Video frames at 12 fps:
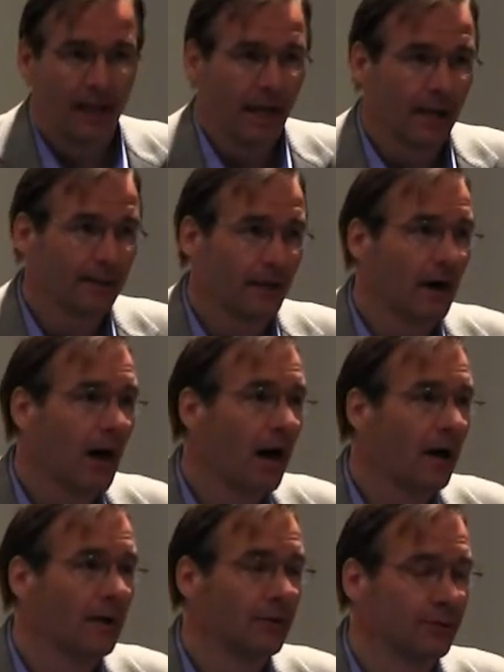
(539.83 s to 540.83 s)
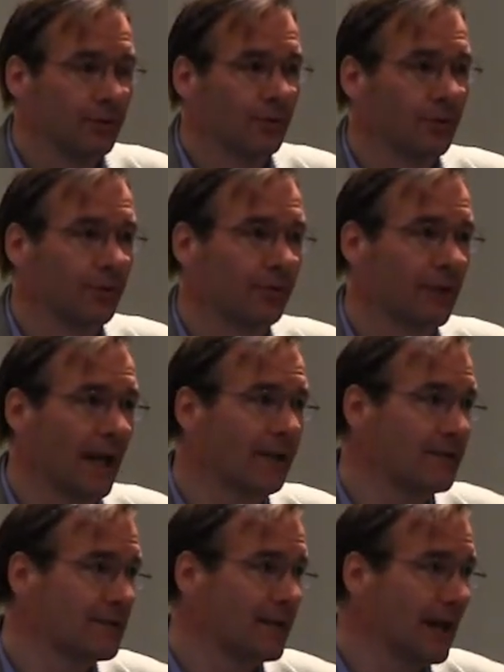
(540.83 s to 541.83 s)
And there are tools
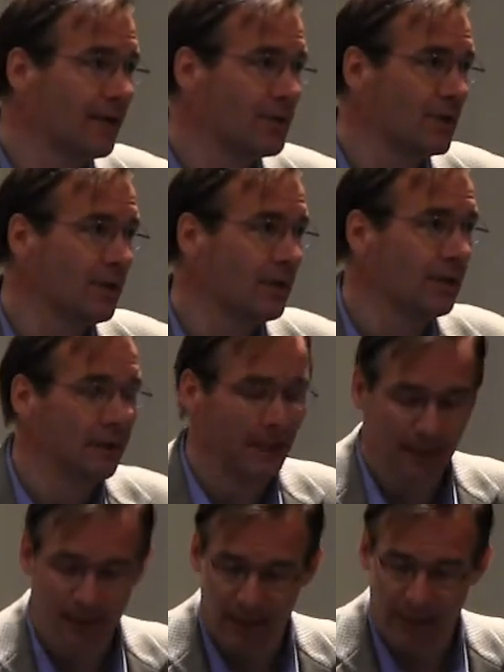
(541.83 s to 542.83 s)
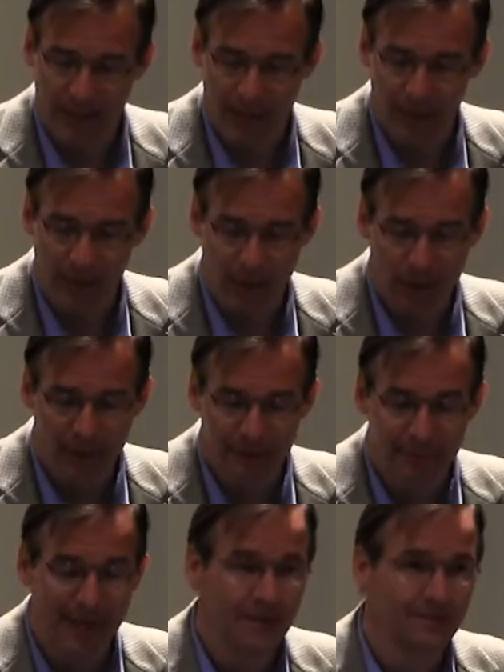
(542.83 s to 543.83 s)
at CIG that enable
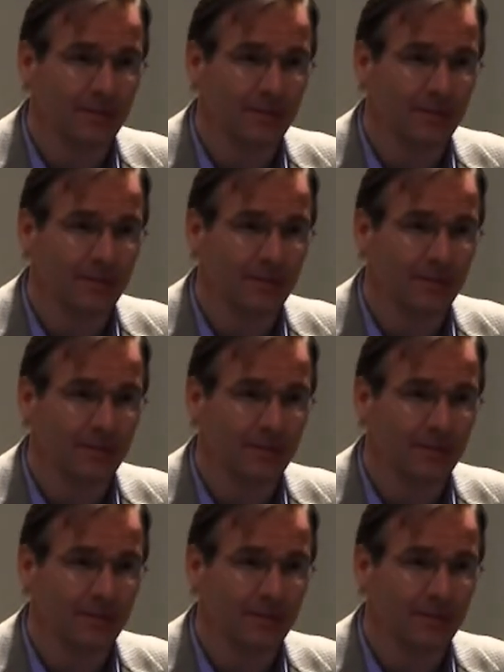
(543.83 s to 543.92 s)
on-demand